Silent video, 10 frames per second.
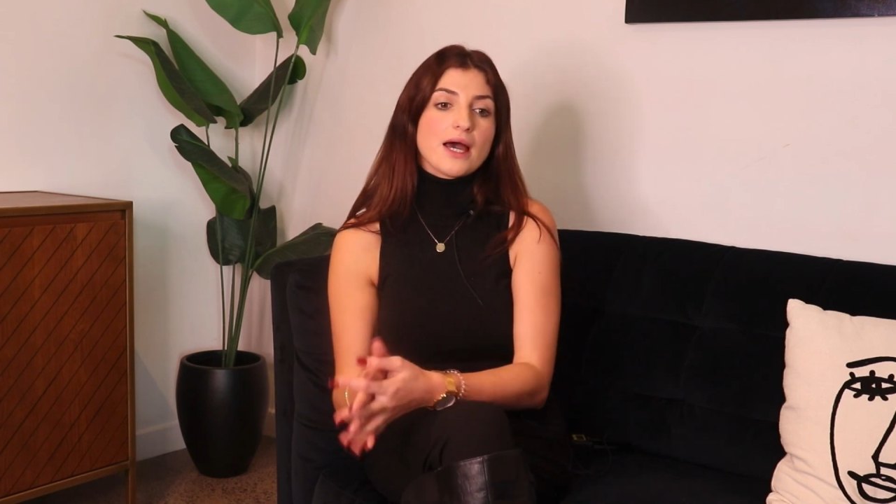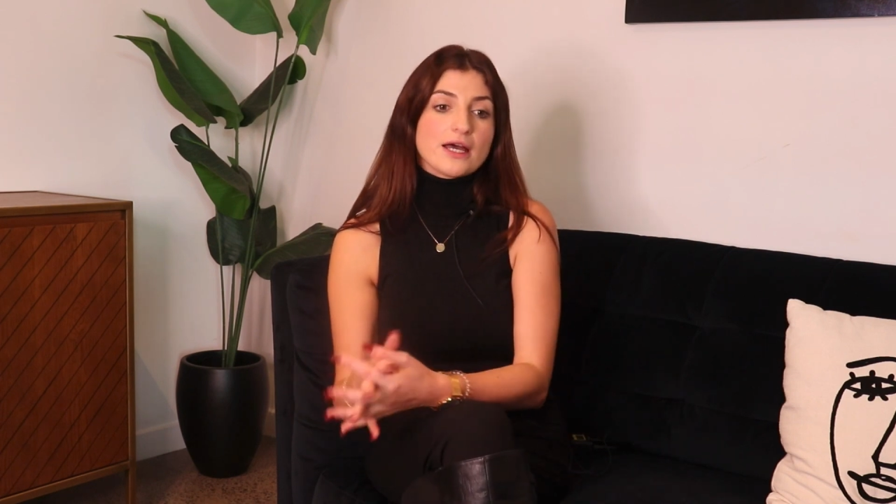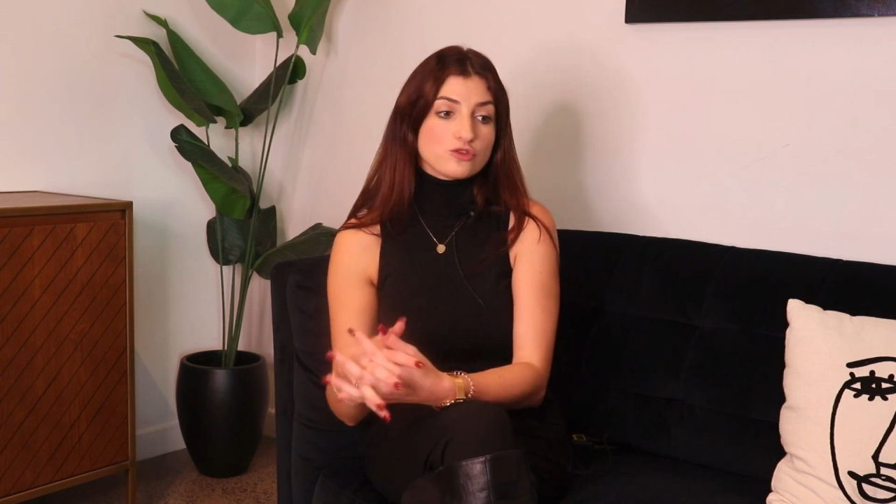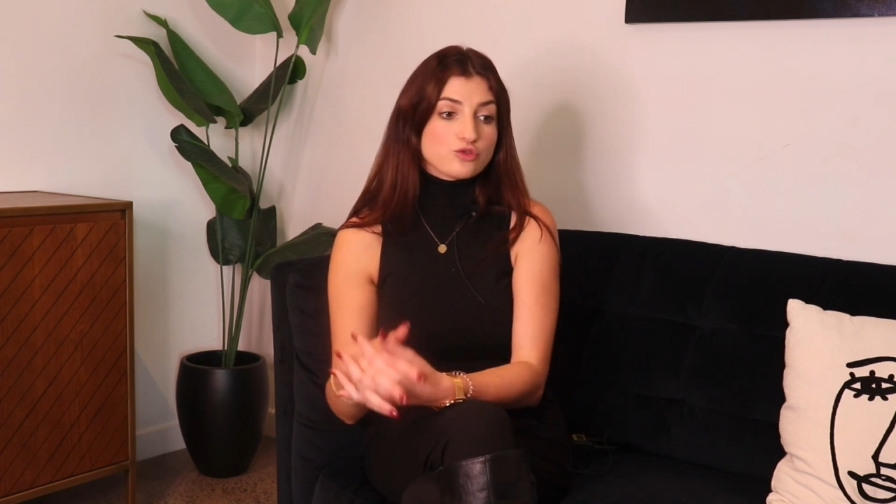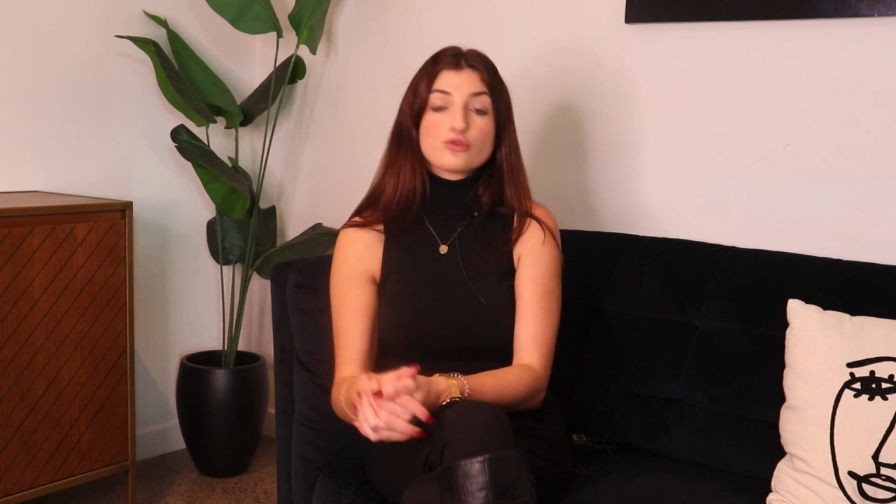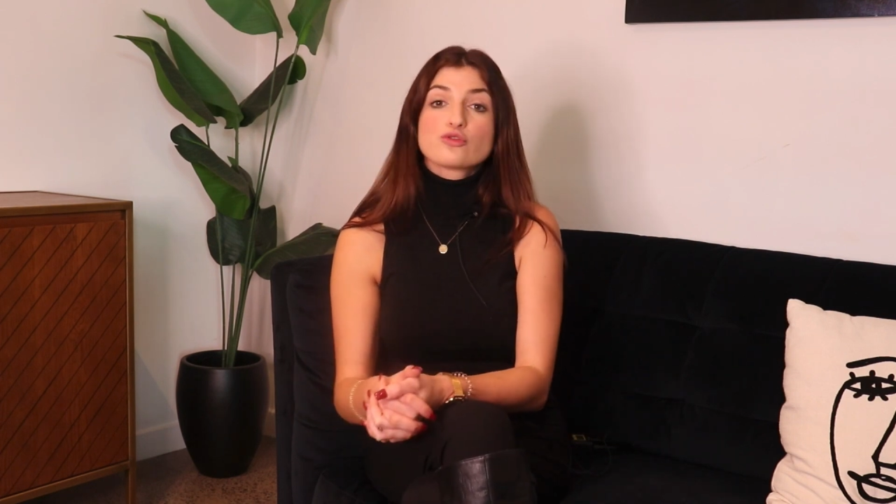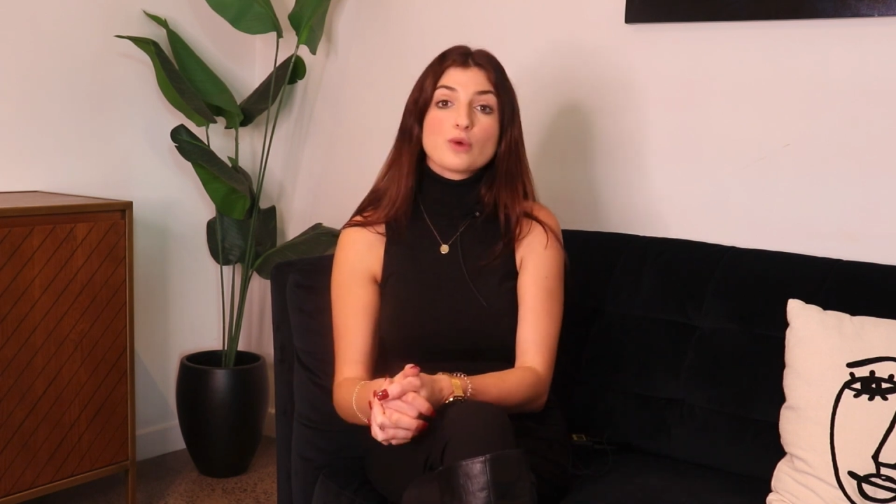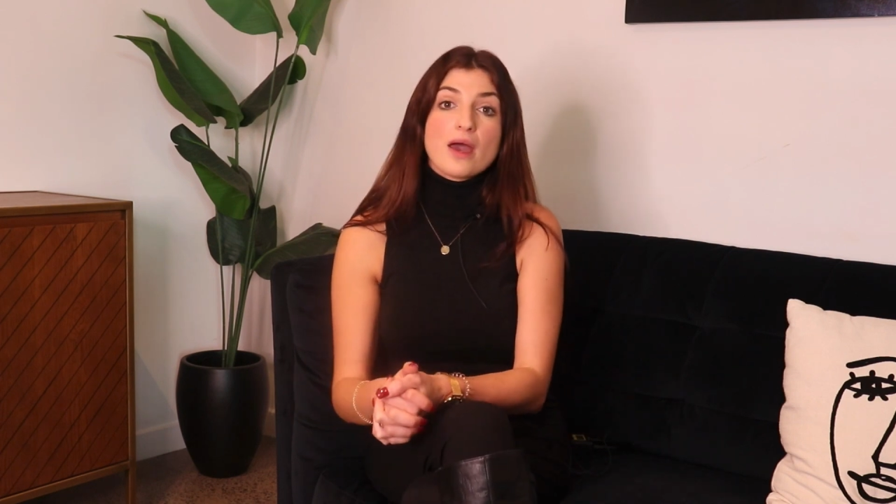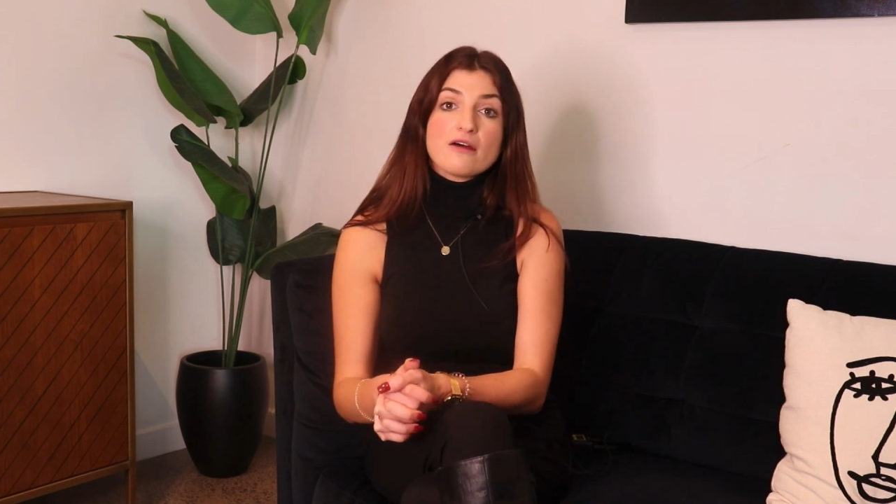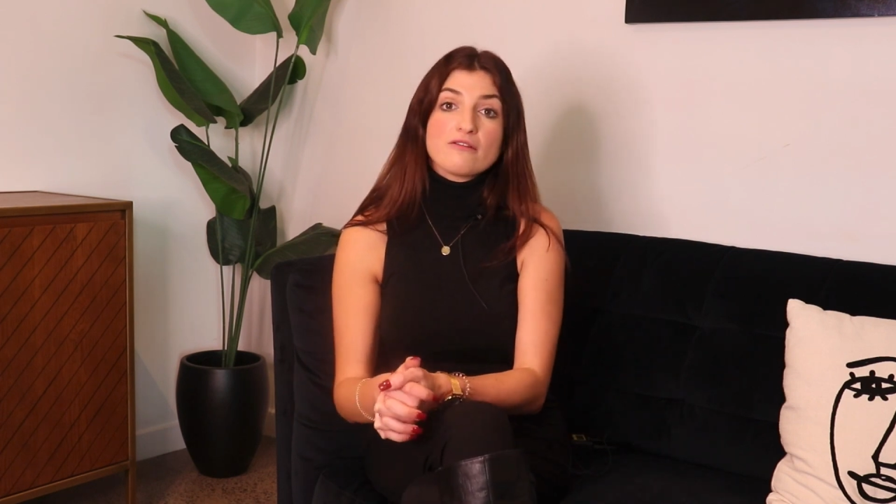uh, do
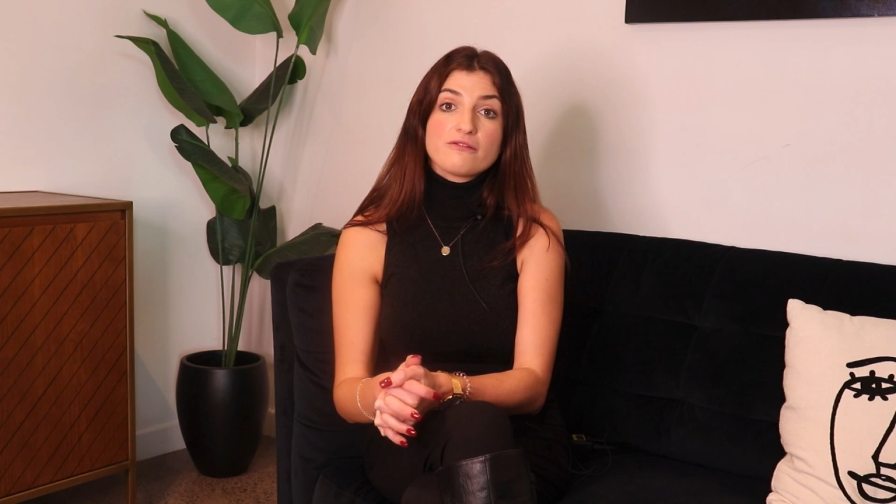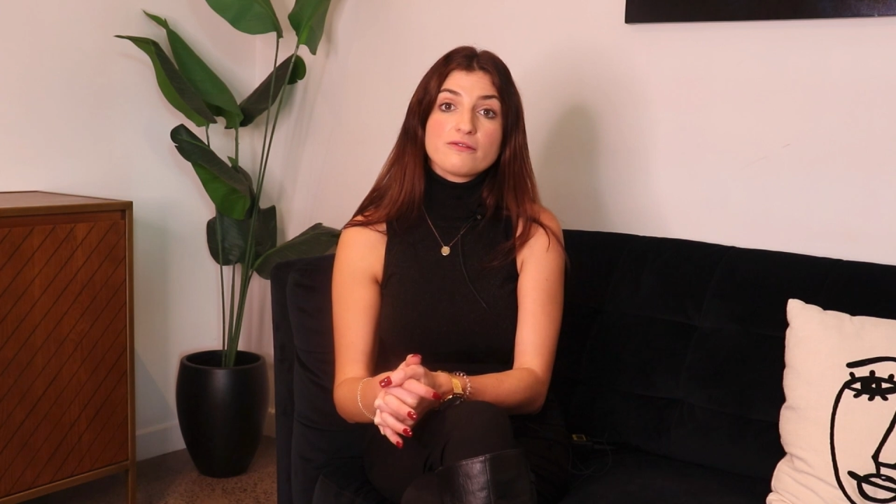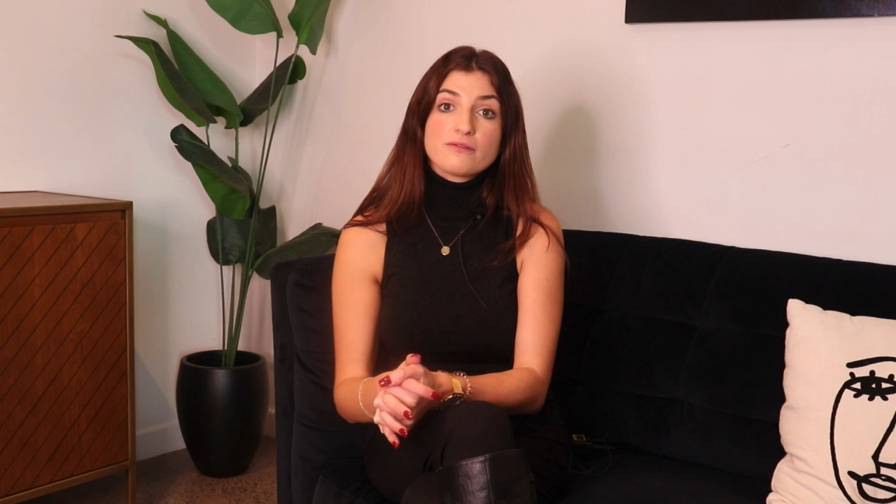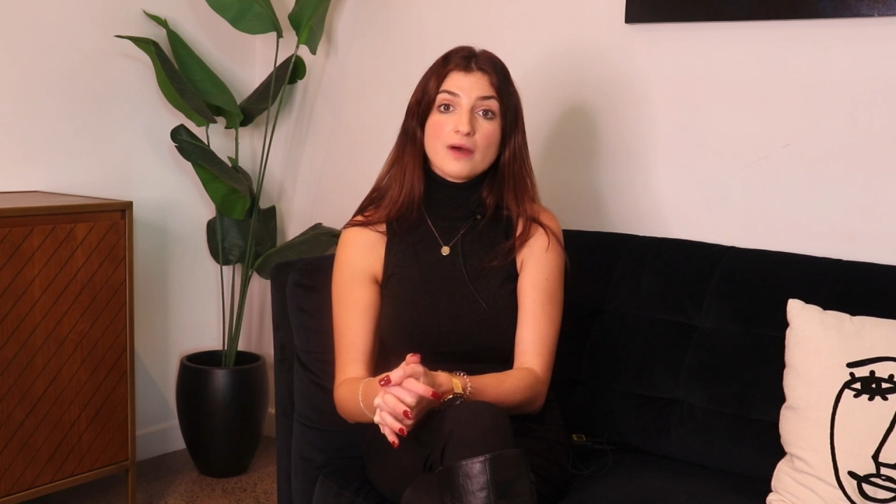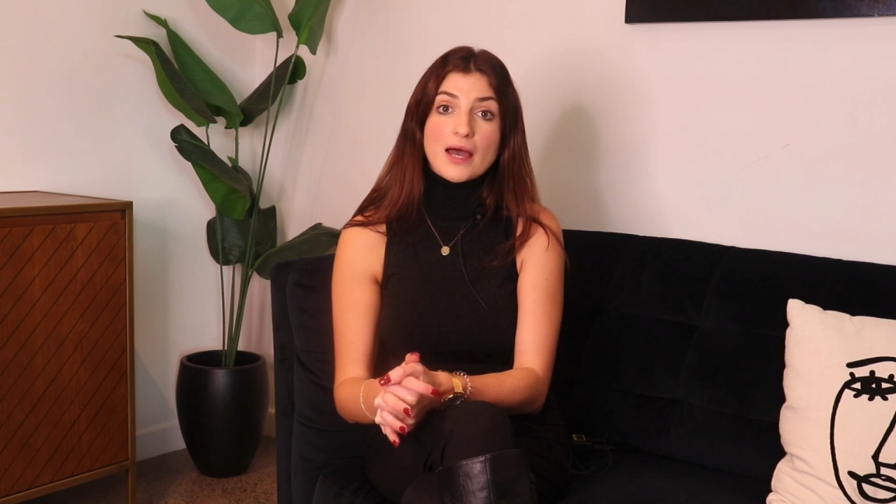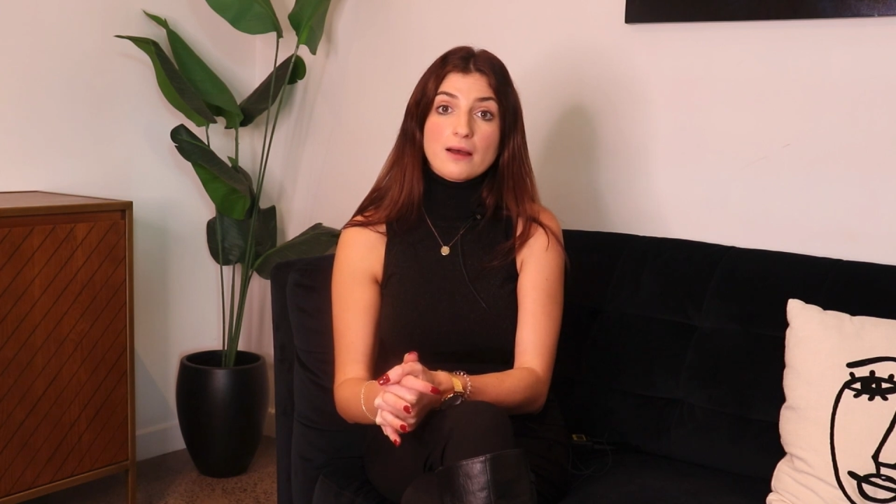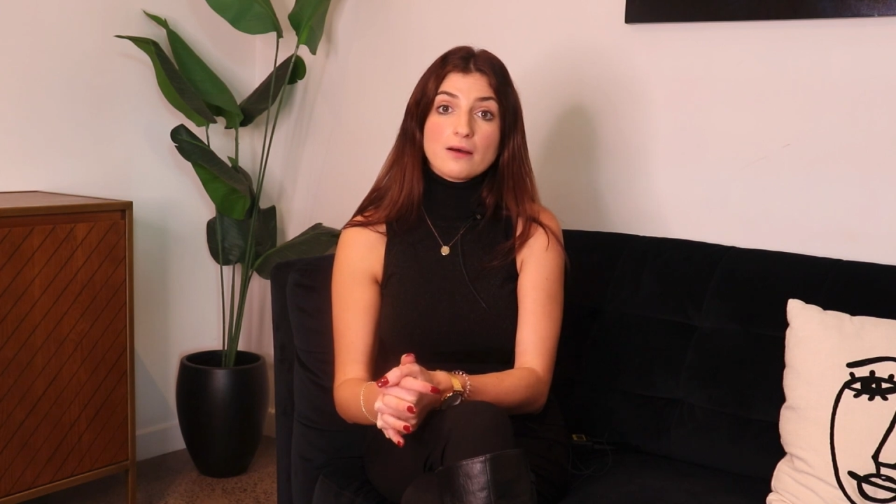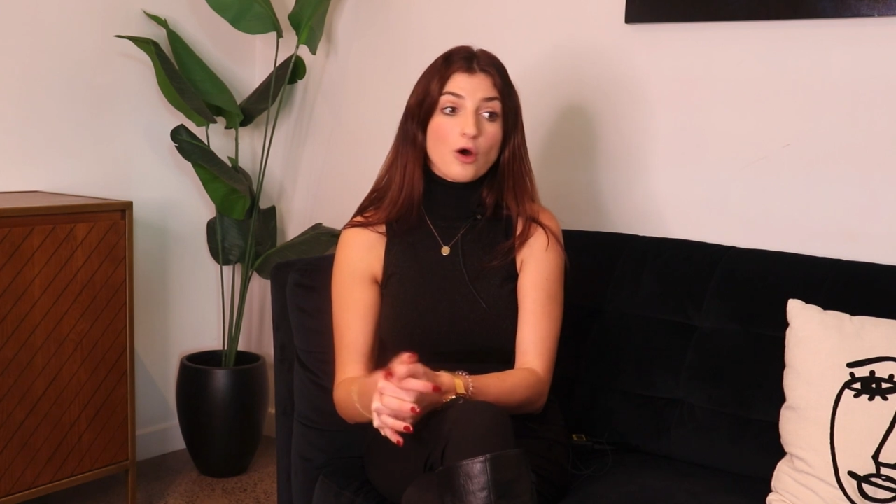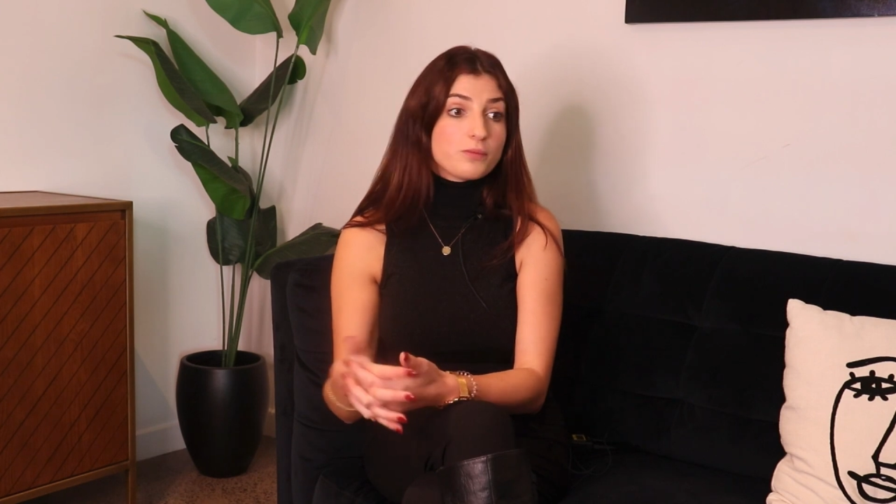still have uh,